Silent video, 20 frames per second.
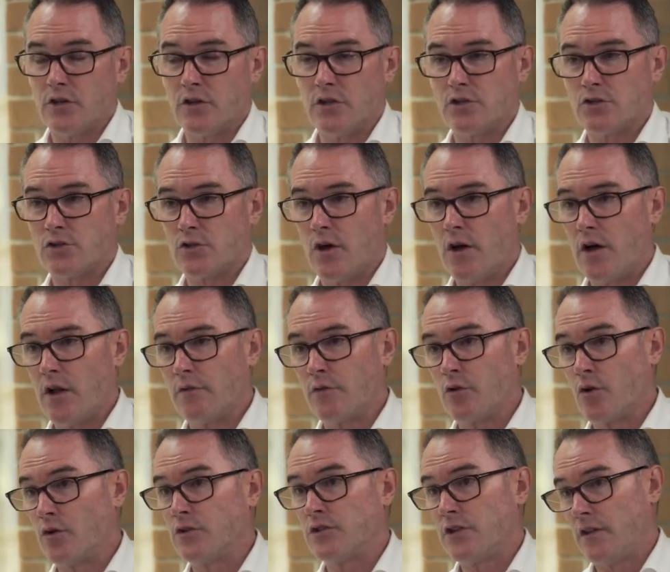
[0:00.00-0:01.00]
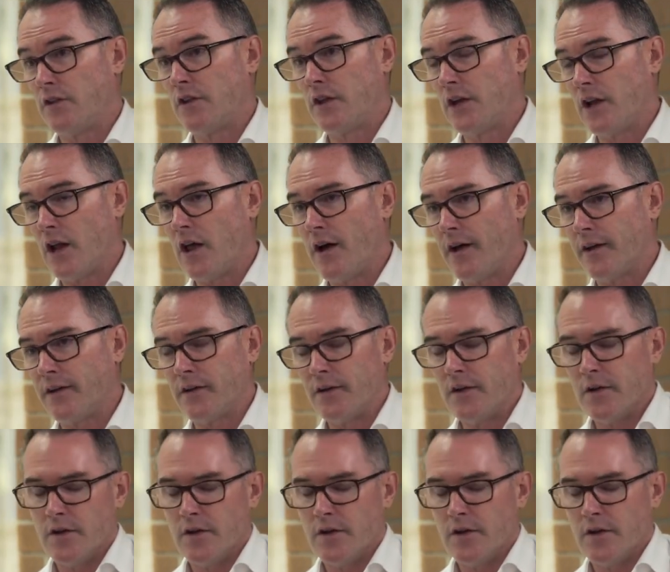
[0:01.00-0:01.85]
and the style of content that you like.